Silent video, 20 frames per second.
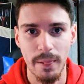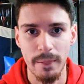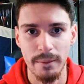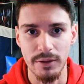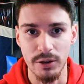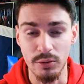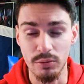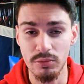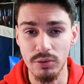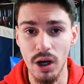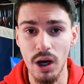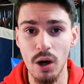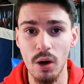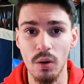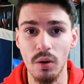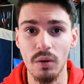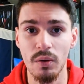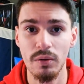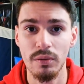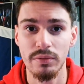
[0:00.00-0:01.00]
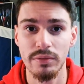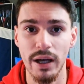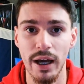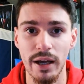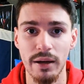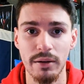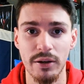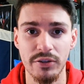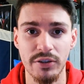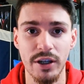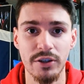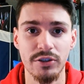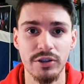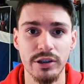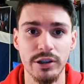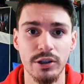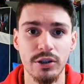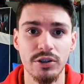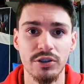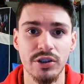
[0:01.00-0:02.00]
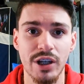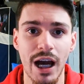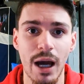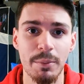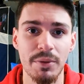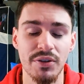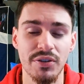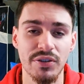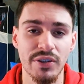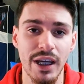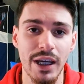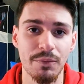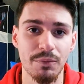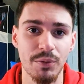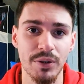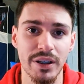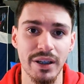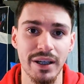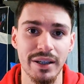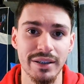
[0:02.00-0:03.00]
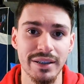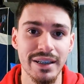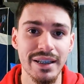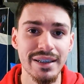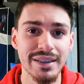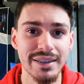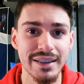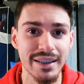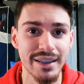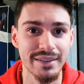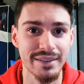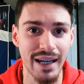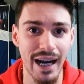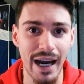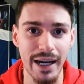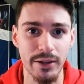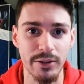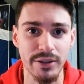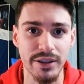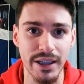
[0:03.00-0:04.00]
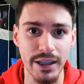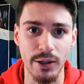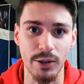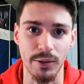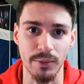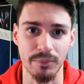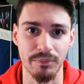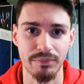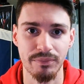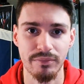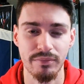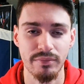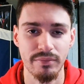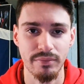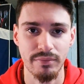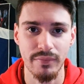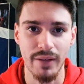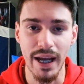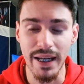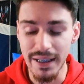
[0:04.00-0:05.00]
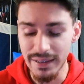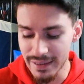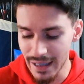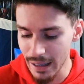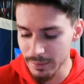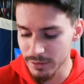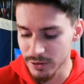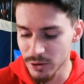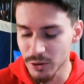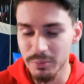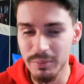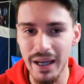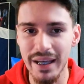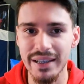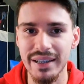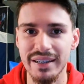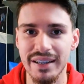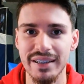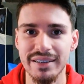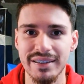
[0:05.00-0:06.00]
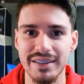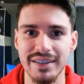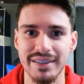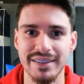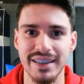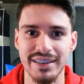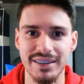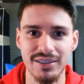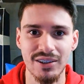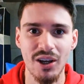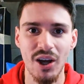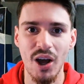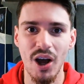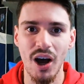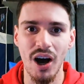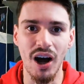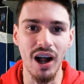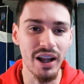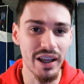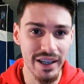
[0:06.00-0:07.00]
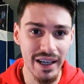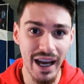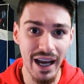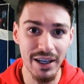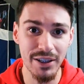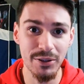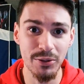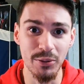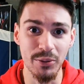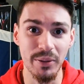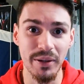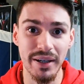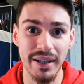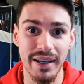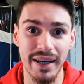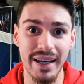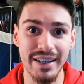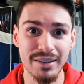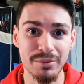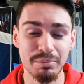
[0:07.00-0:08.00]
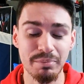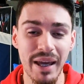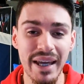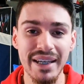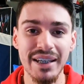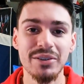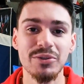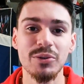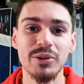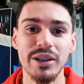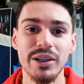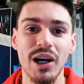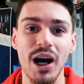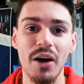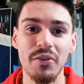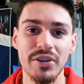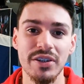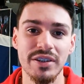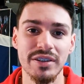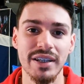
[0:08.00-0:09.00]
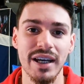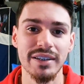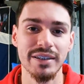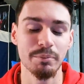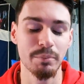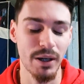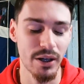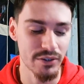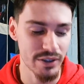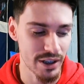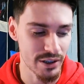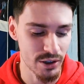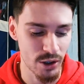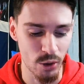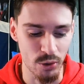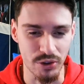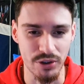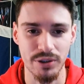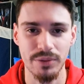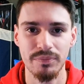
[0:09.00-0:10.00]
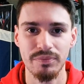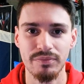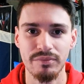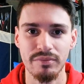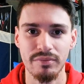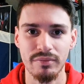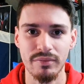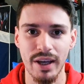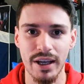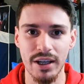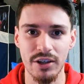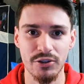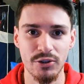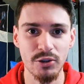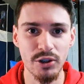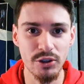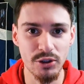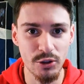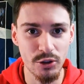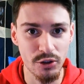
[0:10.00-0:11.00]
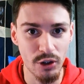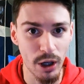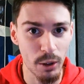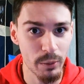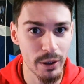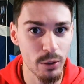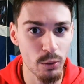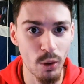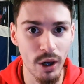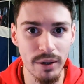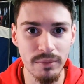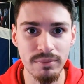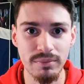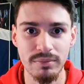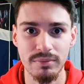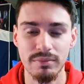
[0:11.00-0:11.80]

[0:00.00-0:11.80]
you know that essentially your job is safe for at least the entire year. Anytime that you make it into the season, all you gotta do is make it through the offseason as a Bears head coach. And as soon as you start week 1,